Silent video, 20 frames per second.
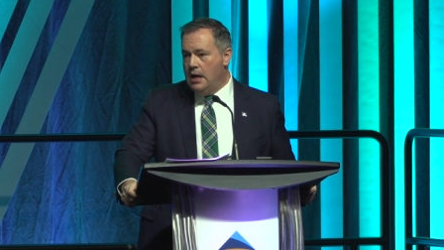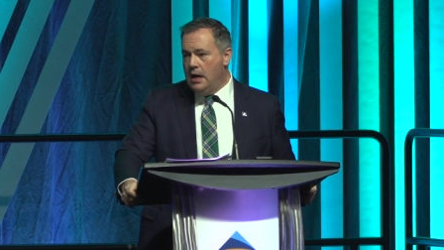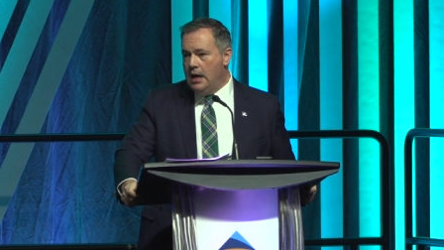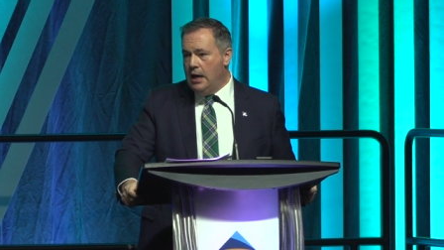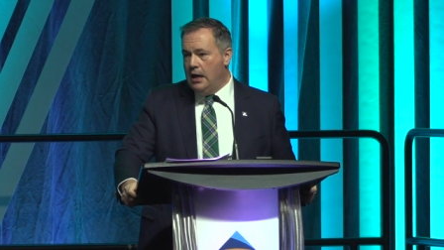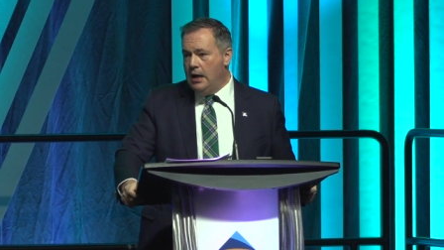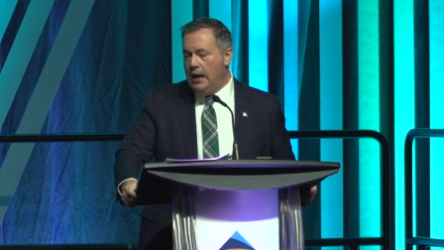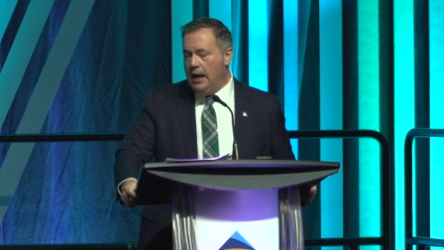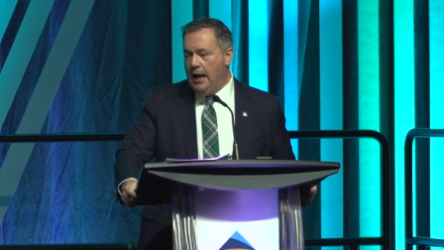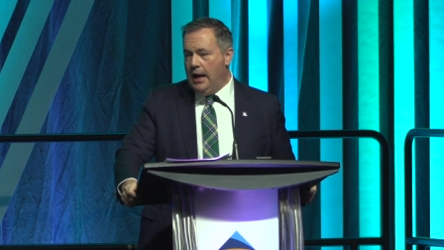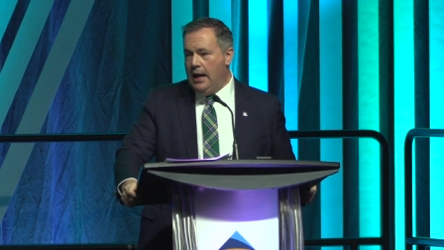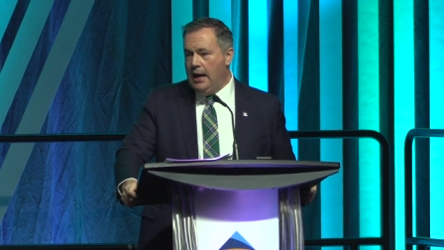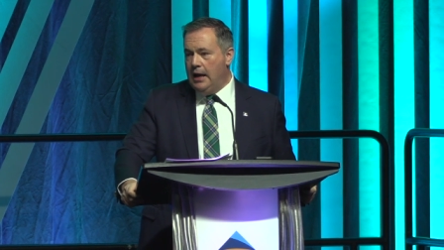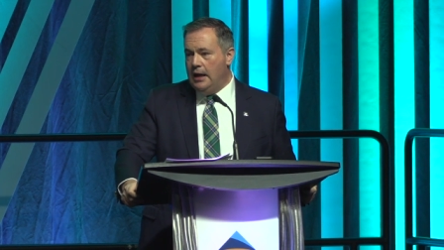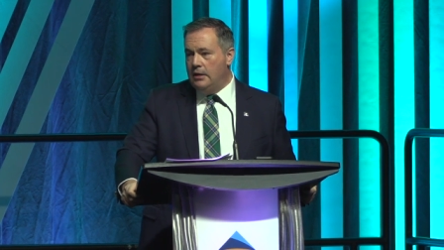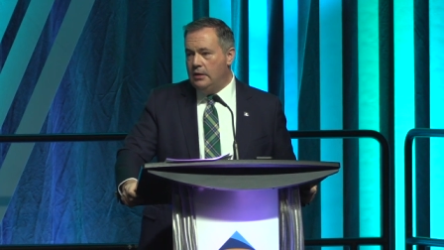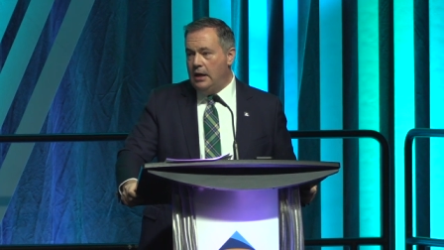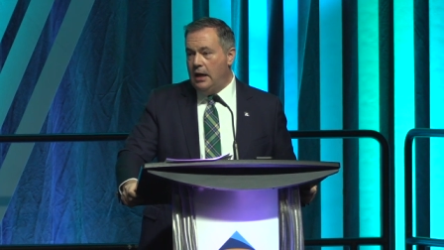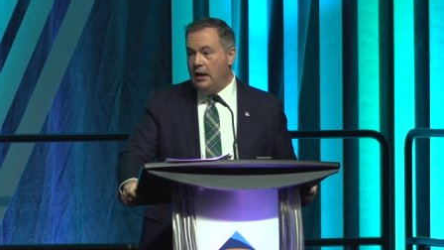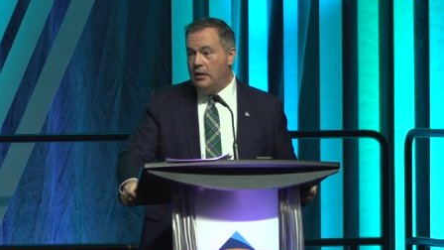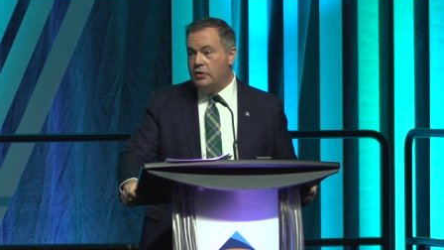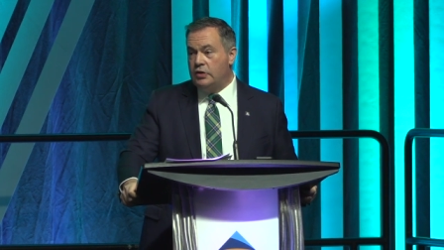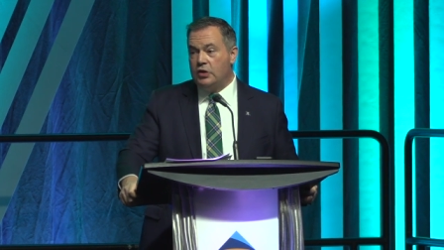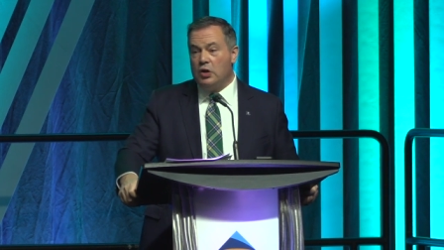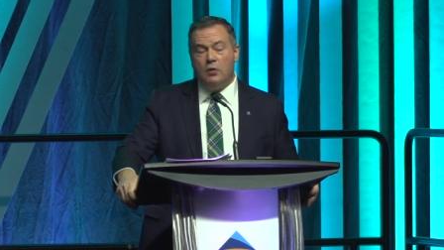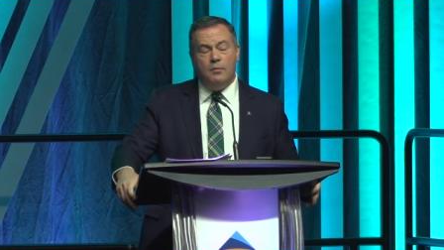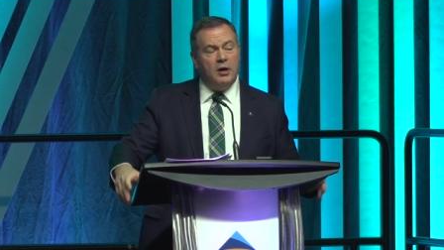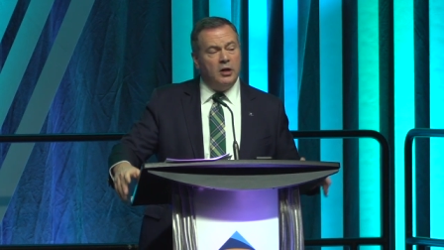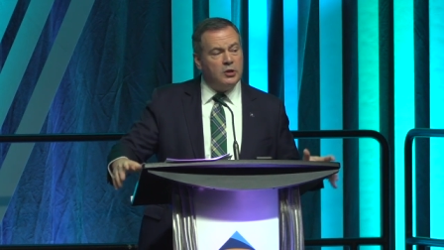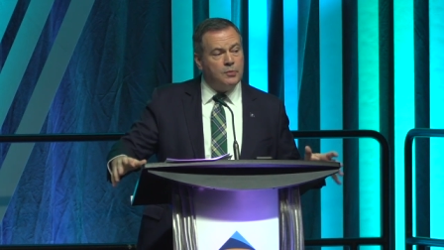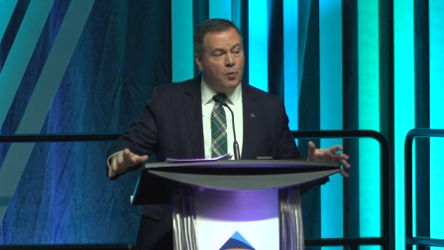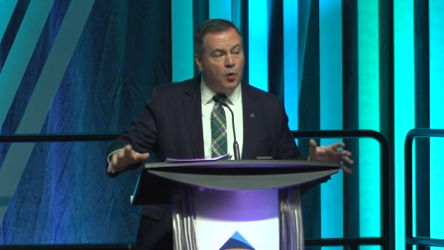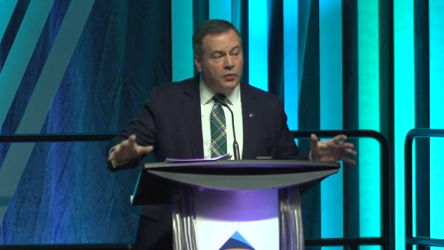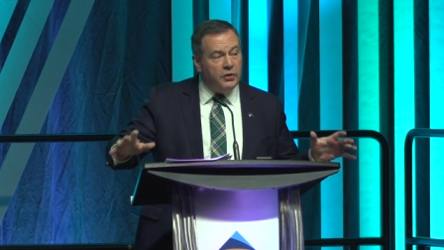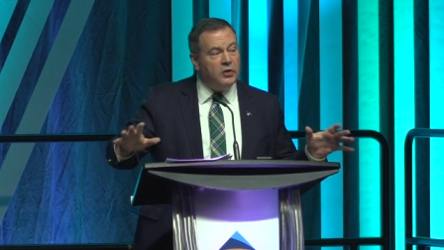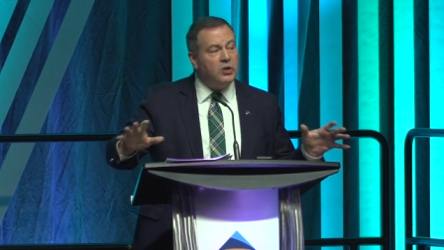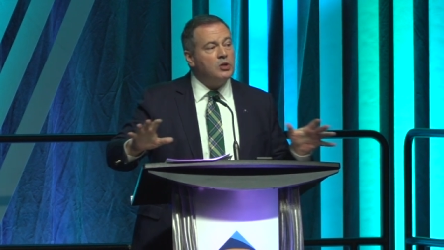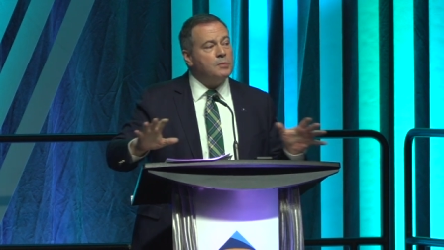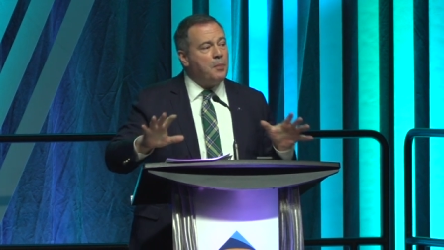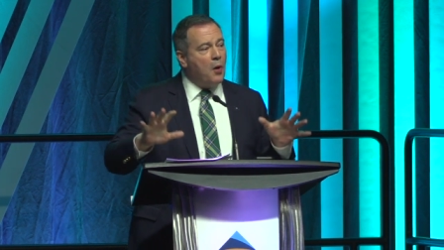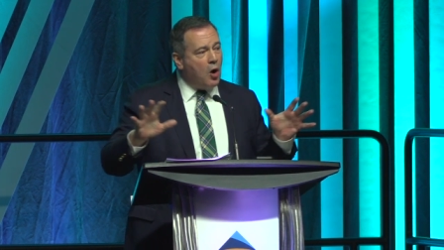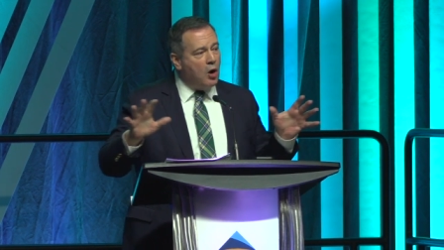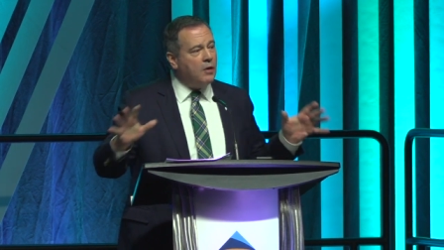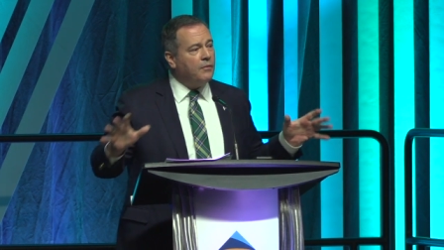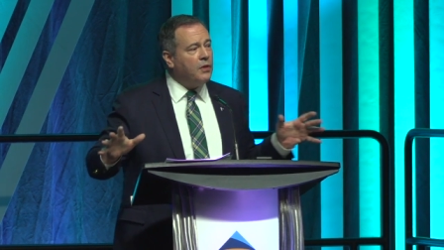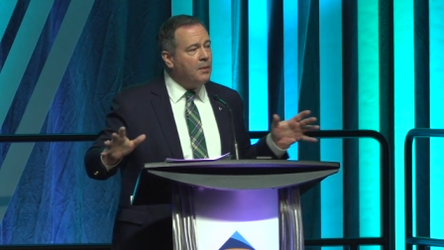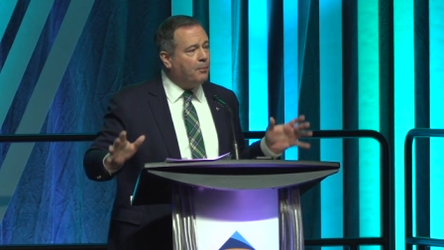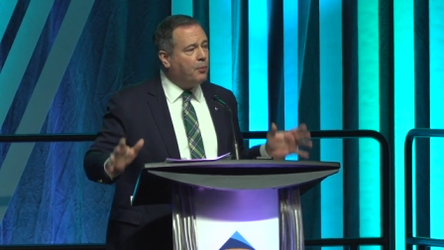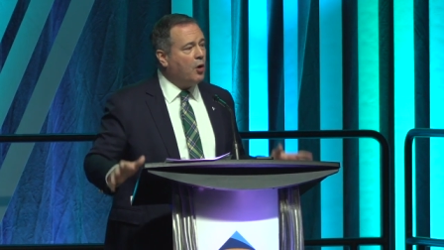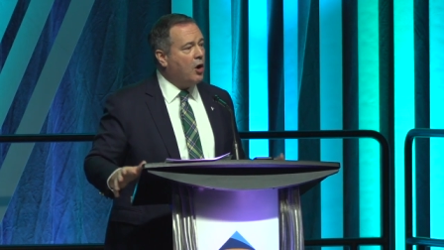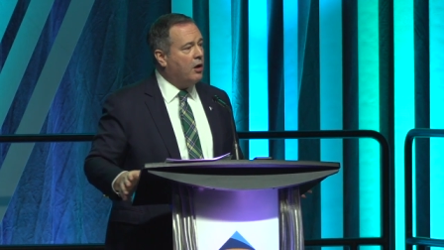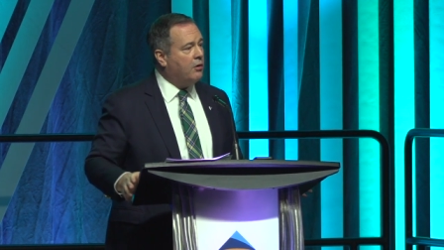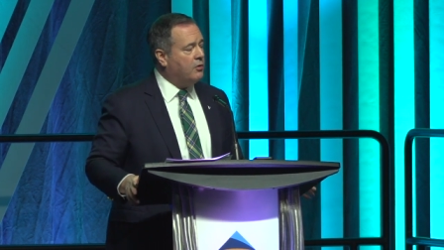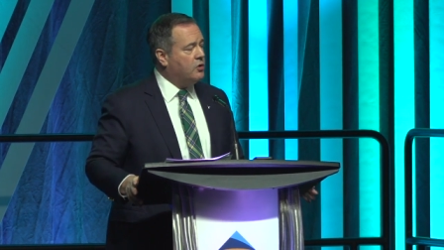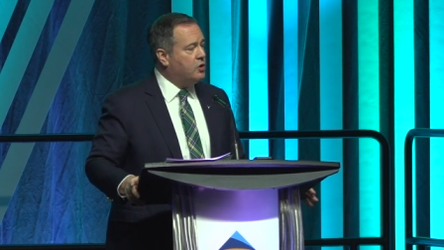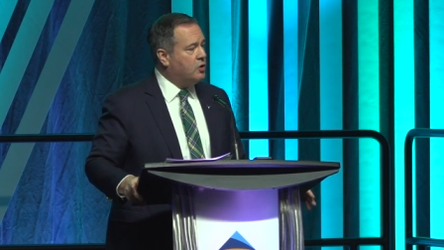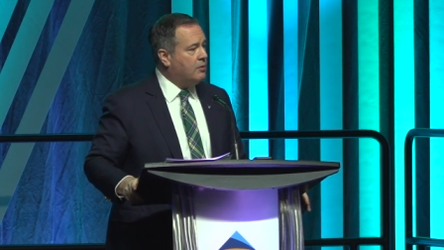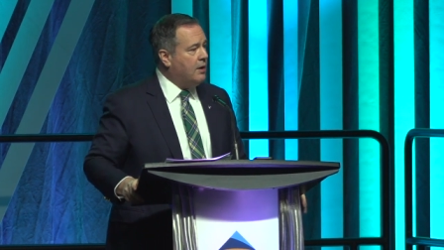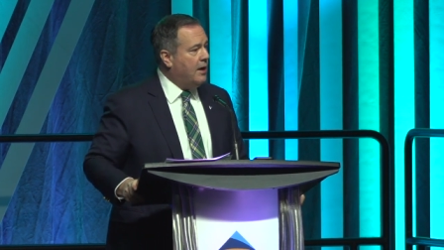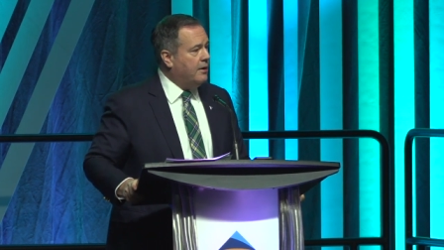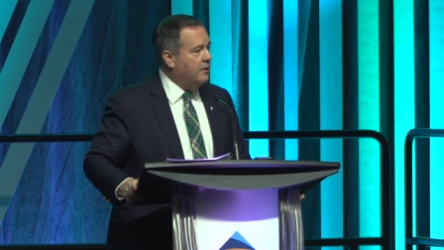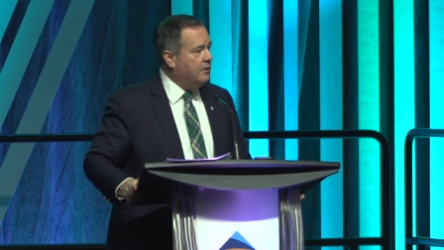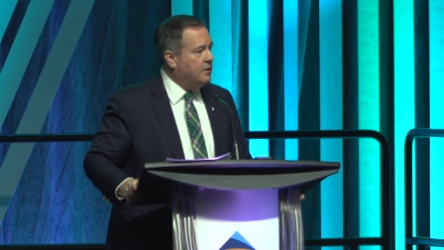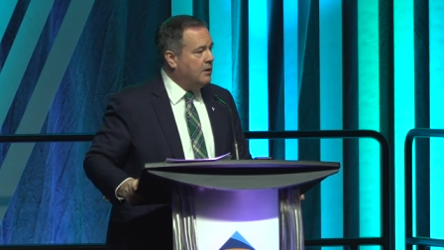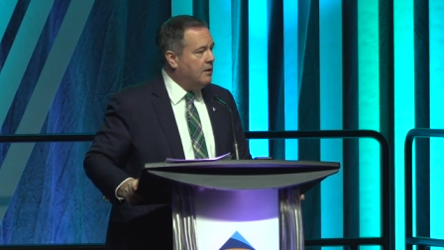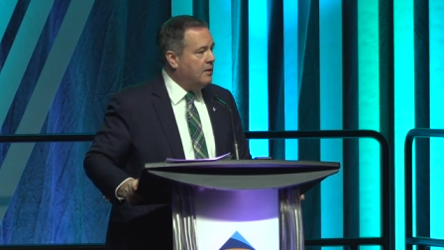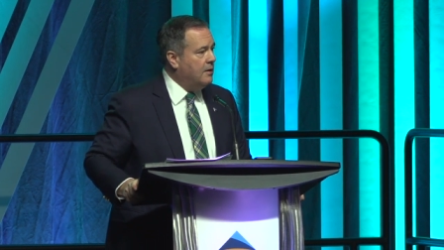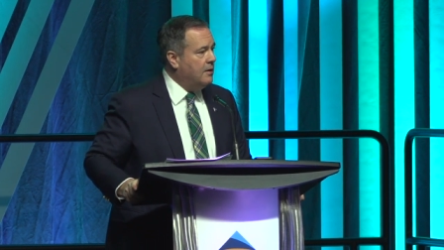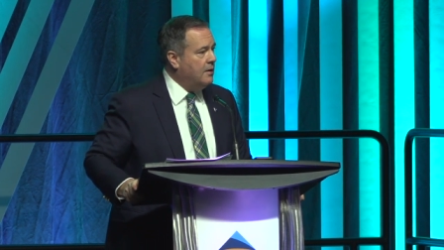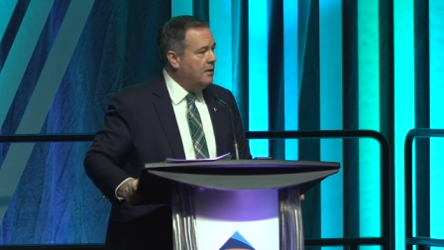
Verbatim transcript: Uh, and, and so much more. This is part of the broader strategy.